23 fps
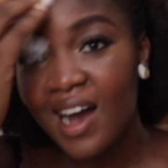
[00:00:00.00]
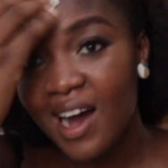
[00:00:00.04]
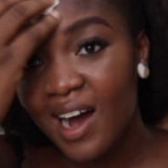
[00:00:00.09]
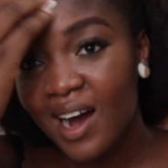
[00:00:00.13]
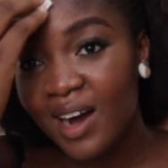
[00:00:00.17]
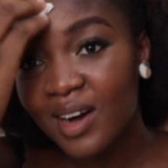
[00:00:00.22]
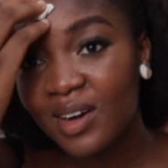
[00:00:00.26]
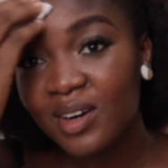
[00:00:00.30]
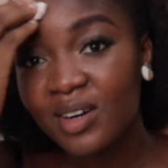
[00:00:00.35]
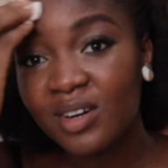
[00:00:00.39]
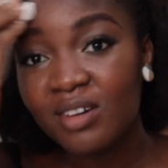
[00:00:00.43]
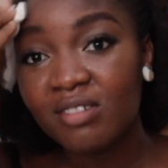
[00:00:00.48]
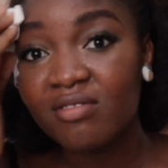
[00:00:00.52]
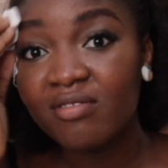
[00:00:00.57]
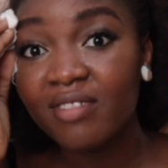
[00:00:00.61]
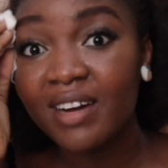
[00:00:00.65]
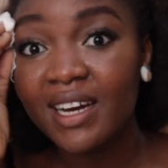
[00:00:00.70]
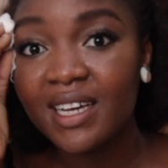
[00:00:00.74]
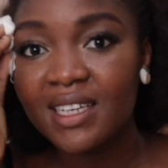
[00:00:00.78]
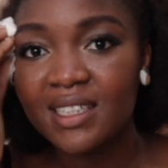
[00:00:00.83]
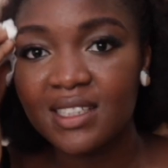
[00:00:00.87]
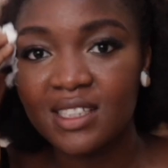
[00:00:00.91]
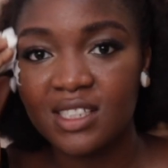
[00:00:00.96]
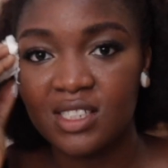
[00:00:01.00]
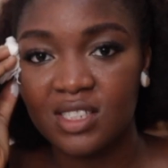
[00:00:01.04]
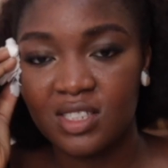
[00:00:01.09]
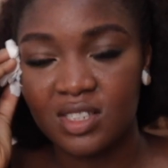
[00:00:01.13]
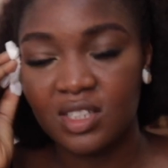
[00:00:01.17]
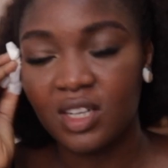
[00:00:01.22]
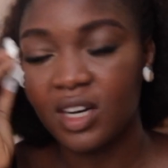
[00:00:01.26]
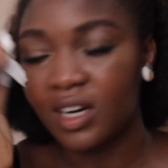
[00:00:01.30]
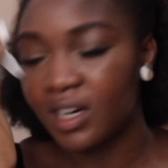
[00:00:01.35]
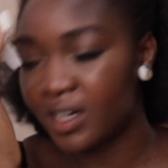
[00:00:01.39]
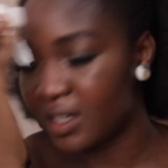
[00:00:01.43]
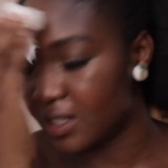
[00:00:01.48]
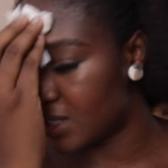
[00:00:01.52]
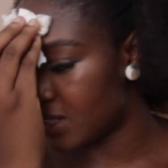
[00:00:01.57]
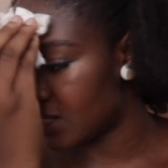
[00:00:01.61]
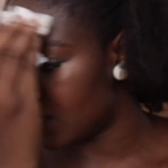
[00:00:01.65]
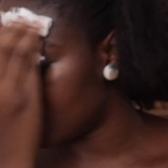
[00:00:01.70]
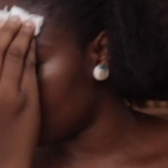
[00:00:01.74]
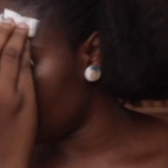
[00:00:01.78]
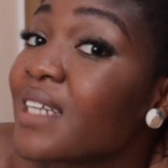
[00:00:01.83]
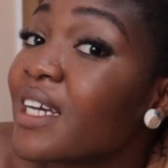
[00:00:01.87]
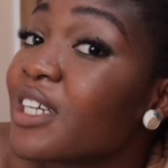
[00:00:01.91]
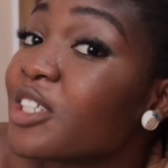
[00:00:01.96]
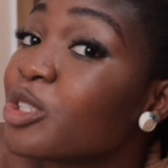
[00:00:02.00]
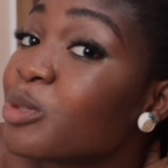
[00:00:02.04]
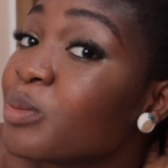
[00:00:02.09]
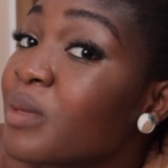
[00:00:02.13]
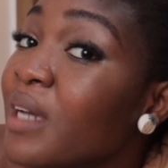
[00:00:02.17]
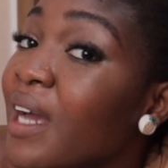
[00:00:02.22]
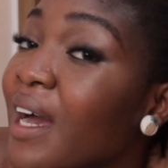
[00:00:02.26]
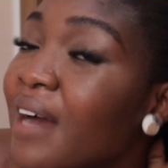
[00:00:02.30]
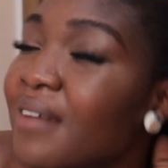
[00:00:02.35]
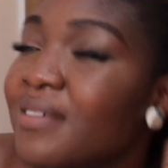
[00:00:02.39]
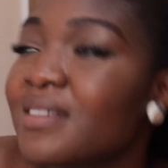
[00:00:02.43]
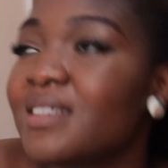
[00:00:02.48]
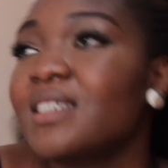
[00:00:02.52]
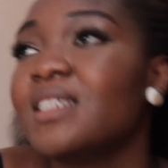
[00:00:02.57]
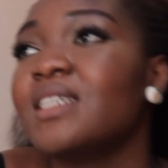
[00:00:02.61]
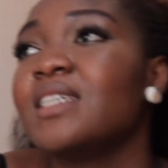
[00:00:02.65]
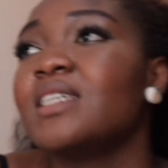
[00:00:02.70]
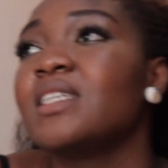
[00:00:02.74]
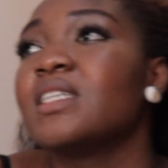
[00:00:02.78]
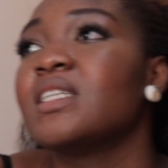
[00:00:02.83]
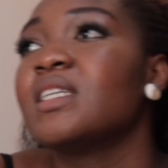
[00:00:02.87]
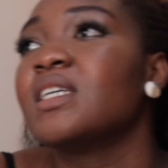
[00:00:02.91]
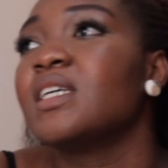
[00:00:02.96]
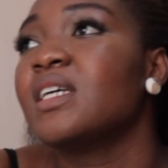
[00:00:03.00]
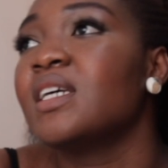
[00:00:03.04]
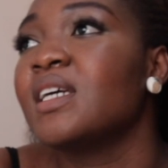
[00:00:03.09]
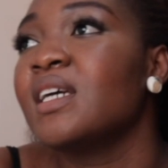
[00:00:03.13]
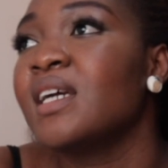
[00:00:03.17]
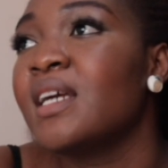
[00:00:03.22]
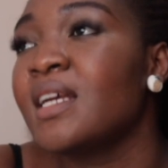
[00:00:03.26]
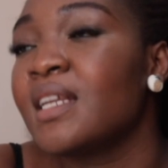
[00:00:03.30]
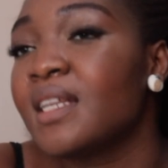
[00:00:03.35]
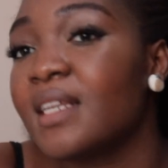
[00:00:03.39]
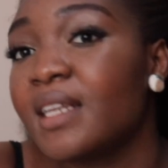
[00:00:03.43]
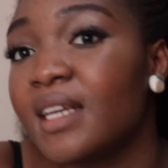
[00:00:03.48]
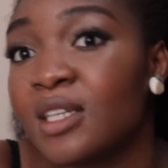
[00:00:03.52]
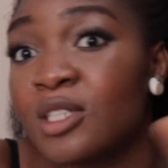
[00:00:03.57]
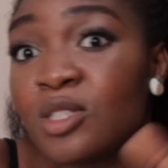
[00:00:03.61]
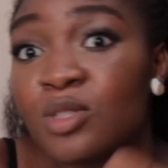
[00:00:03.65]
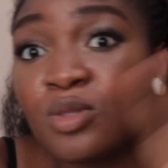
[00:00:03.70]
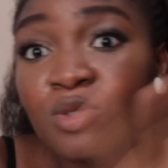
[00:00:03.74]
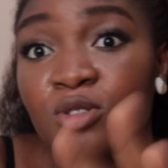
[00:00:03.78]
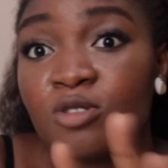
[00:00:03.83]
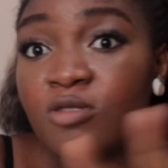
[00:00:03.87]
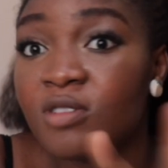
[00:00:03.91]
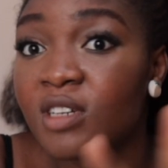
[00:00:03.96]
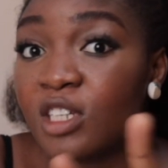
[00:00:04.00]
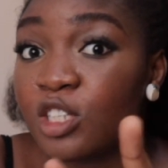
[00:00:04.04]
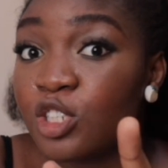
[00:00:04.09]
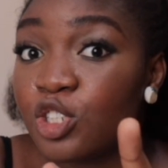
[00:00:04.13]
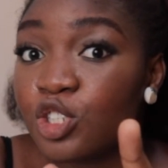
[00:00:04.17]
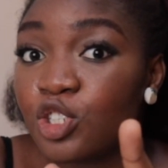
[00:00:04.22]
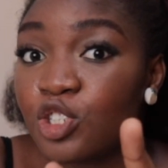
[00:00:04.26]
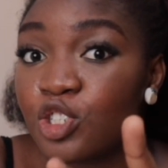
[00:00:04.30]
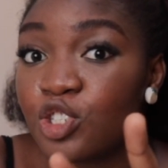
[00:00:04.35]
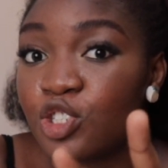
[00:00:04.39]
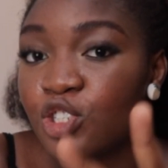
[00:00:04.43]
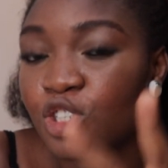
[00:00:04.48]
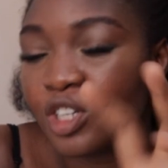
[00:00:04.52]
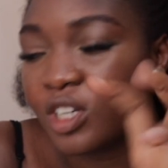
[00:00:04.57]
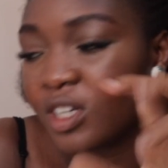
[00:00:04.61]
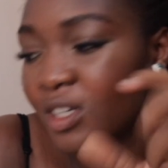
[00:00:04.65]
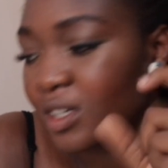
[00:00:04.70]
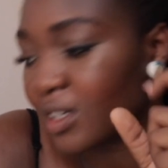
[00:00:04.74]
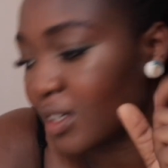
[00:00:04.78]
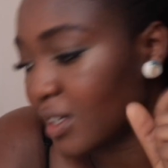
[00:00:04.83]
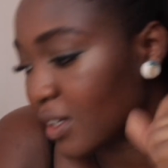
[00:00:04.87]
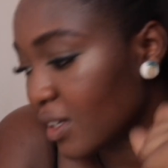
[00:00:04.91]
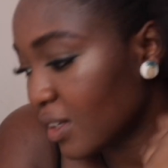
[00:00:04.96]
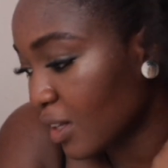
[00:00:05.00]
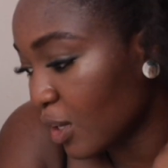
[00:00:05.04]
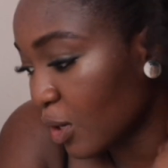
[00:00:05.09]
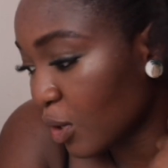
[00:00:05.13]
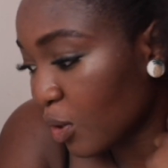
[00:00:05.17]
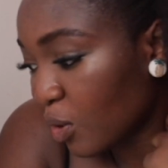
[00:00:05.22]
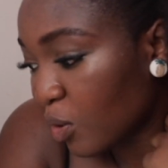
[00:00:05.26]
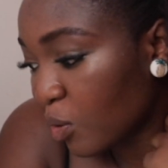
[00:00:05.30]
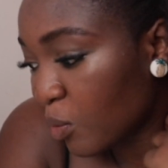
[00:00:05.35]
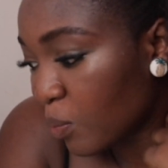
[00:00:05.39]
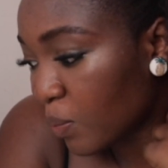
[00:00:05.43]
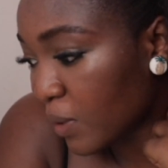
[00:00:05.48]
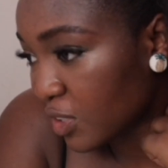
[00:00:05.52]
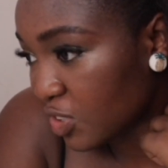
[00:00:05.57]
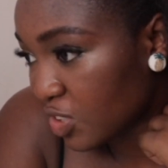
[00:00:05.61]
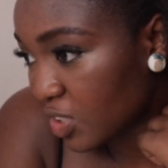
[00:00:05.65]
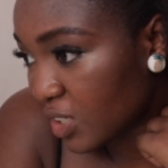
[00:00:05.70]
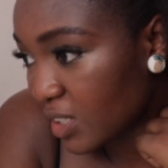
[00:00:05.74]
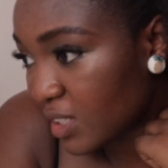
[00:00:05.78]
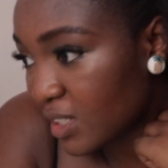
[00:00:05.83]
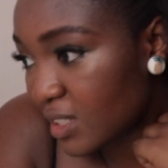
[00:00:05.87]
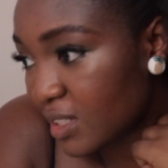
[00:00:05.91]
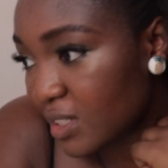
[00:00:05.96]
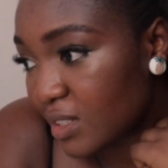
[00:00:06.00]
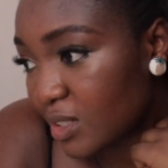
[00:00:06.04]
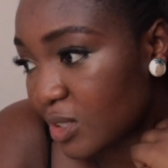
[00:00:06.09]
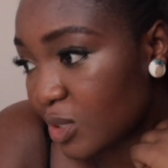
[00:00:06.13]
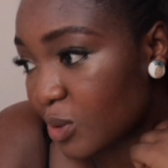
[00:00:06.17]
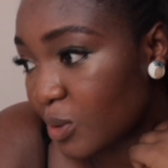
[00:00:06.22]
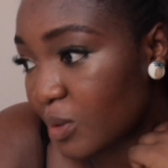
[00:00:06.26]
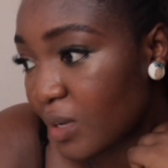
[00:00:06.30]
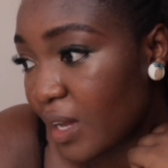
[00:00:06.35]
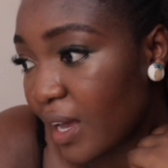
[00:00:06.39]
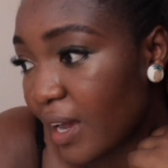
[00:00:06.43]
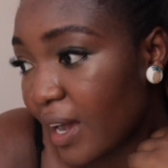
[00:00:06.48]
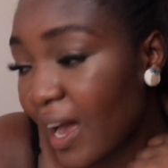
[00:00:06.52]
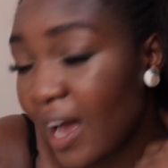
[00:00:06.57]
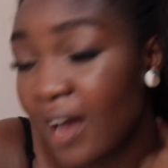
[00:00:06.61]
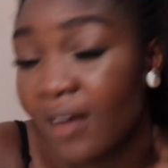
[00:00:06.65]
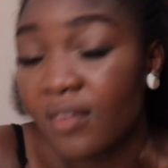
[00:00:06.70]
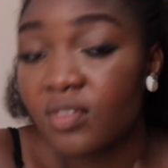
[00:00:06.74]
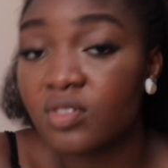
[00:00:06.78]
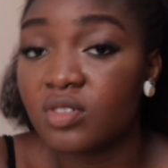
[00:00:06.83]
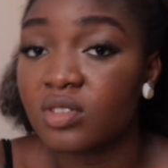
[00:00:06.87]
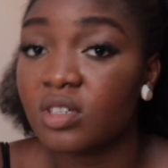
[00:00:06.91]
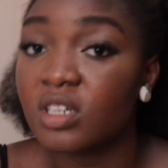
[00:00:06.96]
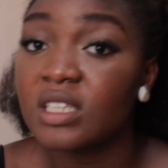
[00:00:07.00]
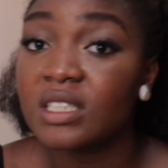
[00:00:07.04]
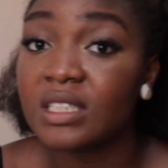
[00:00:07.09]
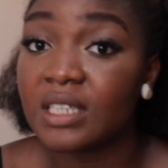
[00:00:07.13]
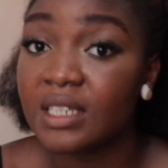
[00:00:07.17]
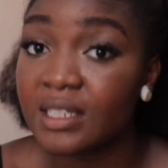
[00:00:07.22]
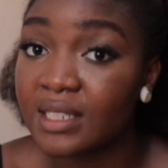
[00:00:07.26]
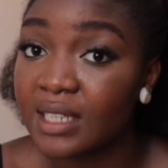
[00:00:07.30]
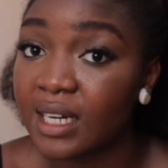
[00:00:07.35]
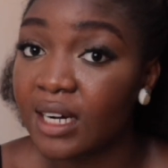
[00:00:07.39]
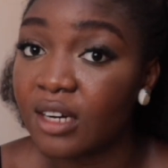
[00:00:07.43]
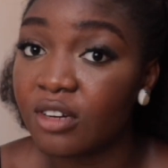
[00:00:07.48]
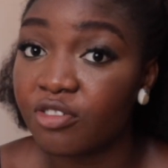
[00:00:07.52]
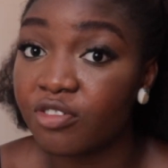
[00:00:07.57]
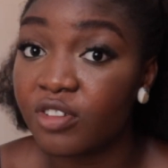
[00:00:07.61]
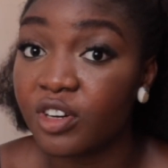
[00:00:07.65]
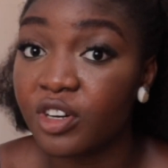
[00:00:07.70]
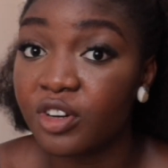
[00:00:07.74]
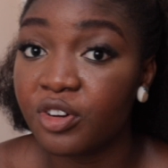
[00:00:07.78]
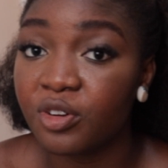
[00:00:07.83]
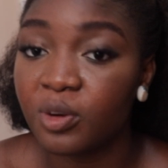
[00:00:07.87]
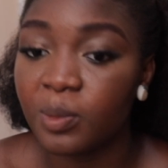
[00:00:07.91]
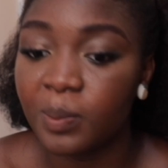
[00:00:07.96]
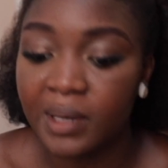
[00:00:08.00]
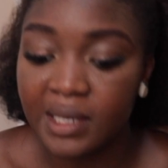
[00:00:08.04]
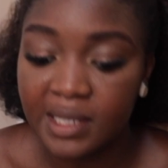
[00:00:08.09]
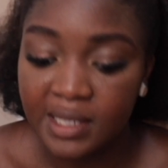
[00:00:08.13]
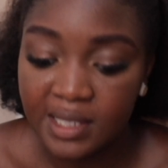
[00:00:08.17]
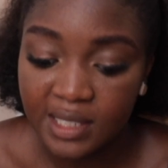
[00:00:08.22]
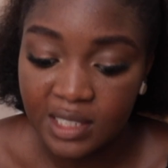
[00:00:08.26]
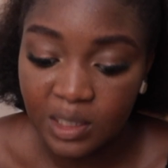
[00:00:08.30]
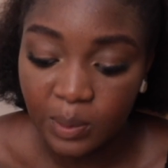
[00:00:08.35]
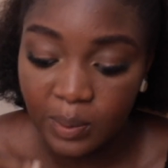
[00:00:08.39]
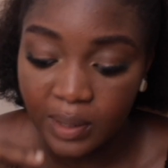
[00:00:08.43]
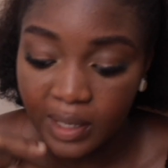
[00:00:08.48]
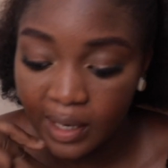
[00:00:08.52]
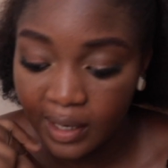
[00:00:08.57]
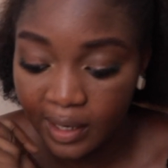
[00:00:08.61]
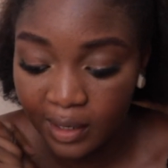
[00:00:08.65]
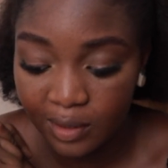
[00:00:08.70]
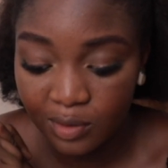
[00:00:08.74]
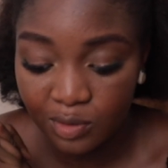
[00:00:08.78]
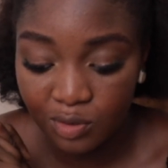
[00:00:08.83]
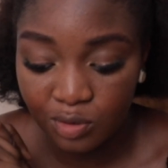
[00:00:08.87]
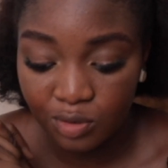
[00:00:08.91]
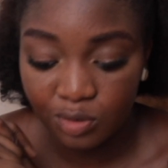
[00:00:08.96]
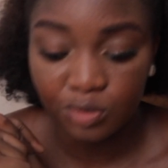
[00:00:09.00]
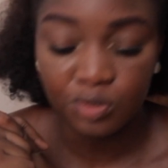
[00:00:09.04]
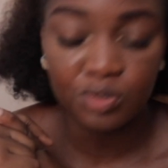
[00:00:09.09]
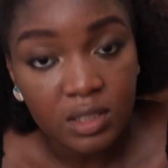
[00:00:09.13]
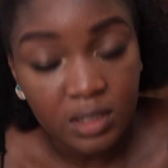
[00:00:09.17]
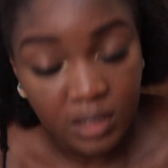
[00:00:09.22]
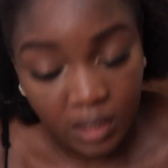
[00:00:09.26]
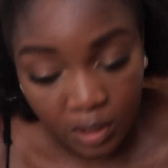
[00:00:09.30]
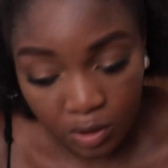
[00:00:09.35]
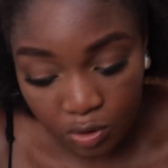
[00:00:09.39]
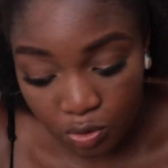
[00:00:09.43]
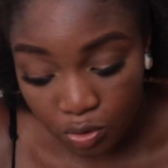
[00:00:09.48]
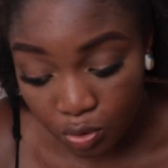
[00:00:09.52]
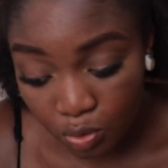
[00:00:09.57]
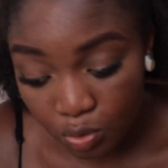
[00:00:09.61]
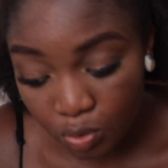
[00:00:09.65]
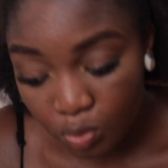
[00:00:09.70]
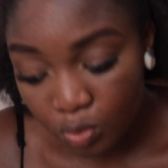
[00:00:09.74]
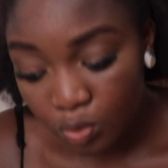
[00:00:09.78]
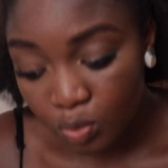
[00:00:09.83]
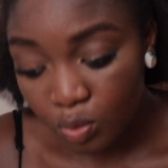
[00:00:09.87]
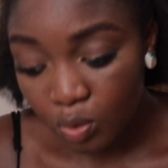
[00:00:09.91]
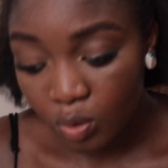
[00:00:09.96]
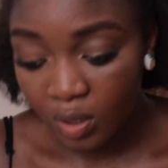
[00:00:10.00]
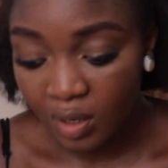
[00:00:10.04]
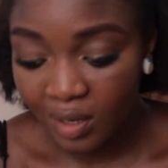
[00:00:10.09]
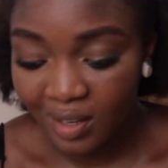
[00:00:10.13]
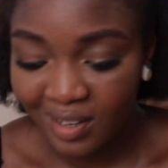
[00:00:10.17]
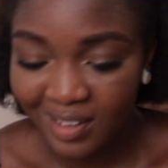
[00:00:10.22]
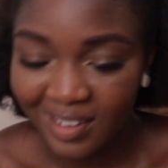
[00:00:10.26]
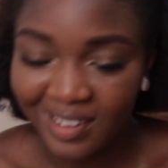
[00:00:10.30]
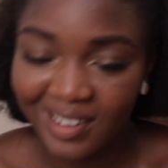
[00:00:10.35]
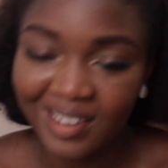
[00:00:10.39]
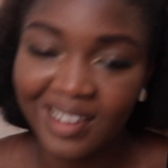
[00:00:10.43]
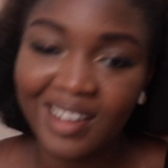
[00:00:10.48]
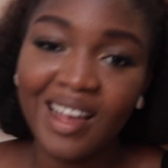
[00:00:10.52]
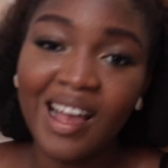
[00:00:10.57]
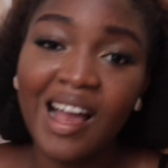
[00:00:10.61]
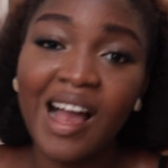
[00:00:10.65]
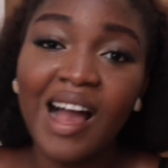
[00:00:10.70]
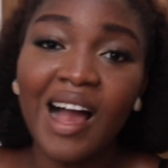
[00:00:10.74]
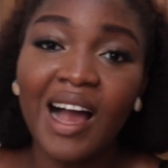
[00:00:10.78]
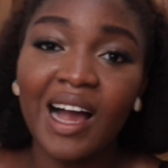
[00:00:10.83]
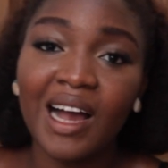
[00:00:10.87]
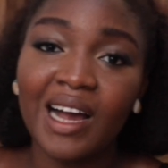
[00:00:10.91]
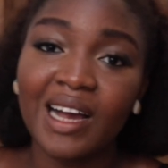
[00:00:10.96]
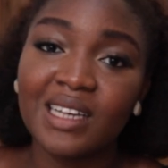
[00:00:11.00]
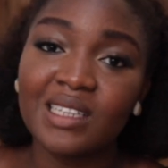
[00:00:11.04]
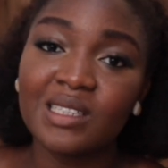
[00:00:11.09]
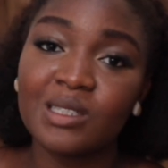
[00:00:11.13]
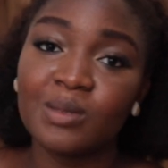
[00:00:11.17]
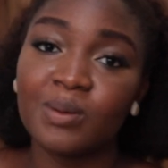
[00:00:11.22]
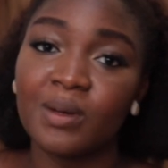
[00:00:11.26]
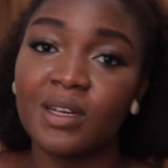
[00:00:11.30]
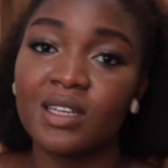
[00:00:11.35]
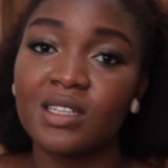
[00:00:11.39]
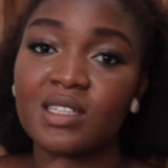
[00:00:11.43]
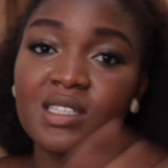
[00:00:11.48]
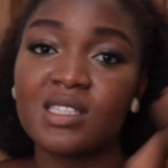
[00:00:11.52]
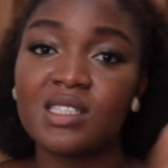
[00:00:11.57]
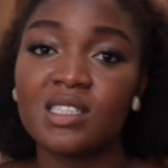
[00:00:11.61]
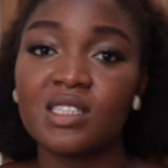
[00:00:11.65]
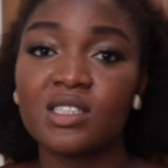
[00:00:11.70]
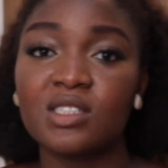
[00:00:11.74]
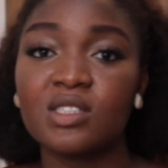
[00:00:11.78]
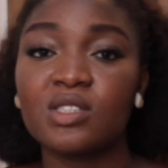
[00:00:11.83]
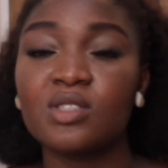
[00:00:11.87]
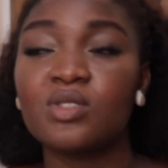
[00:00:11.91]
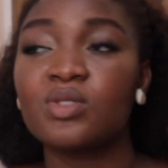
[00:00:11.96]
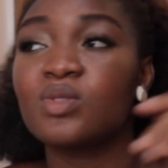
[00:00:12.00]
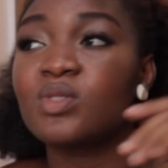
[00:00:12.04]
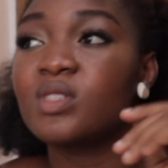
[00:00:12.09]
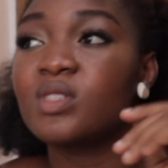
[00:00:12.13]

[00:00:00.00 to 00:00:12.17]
a crazy start. As you may have seen, day 2 really shook the whole budget, so like I have to sit down, regroup and see what I can do. Day 2 I spent 62